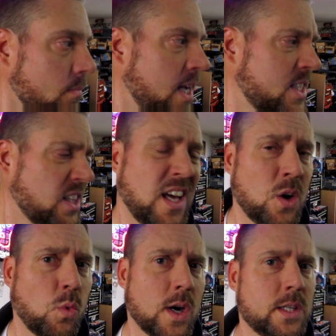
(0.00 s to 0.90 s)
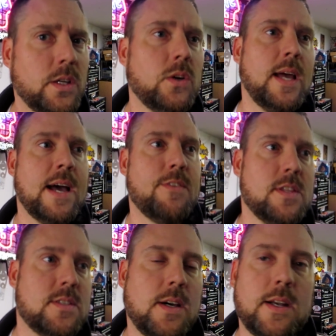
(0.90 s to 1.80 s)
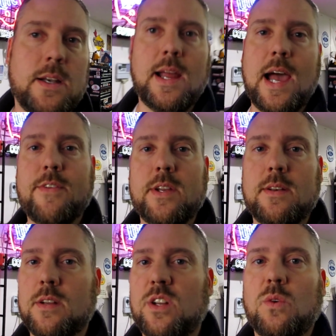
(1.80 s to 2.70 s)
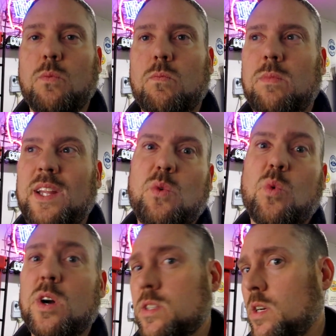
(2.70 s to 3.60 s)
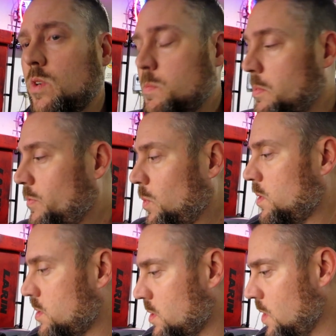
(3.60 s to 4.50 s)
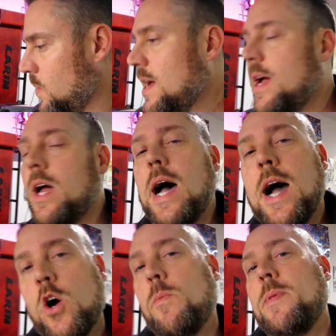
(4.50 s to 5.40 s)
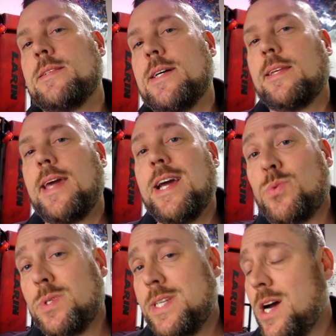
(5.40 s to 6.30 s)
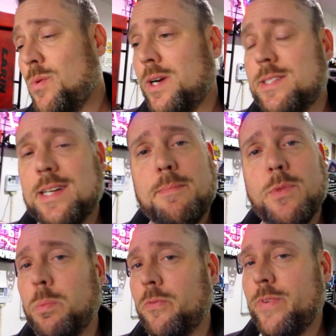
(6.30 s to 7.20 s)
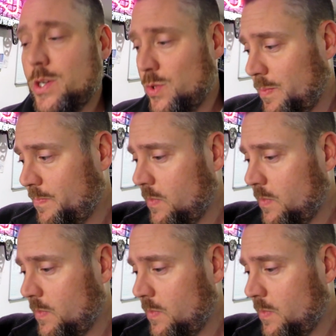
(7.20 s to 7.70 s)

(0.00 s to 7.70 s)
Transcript: It's a lot of work, though, to have all this done and have it leak worse than it was before. So I hope that's not the case. We'll see how it works out. I'm no professional.